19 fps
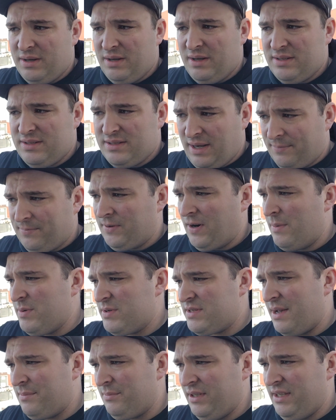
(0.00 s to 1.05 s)
subframe
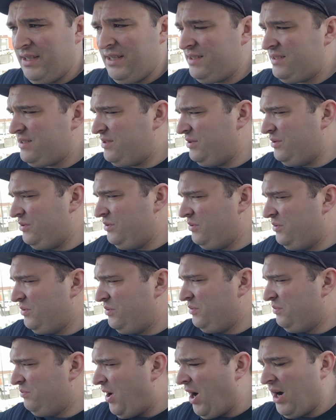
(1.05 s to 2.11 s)
assembly
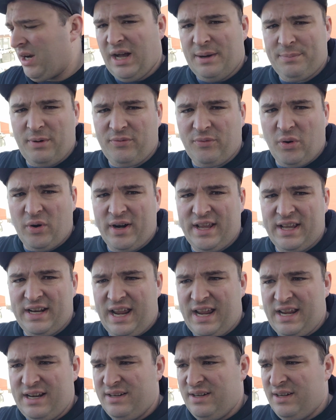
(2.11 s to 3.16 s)
to mock up a Ford
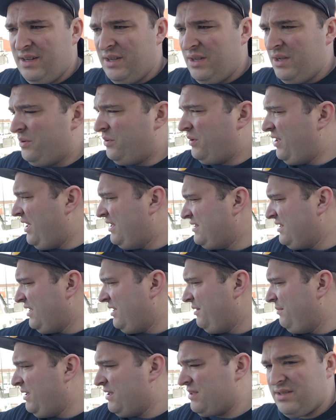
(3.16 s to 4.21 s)
8.8, whether that's going to
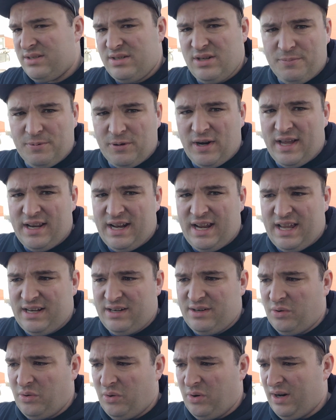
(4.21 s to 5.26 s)
be a Super 8.8
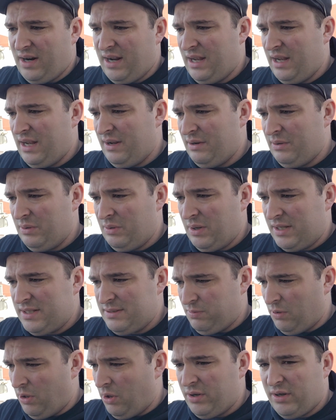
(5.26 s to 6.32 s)
or a
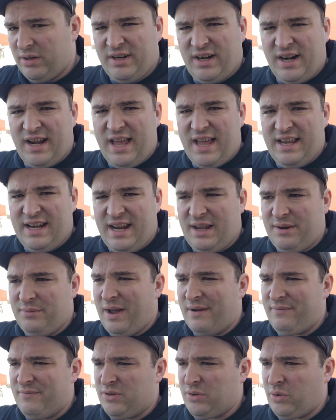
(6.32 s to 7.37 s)
Exploder 8.8. We
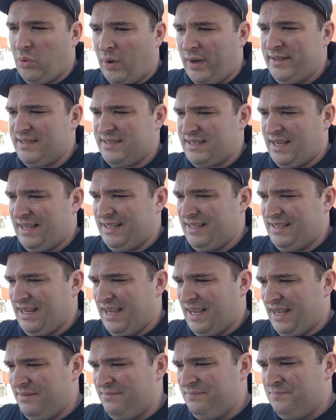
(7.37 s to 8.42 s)
haven't quite decided yet.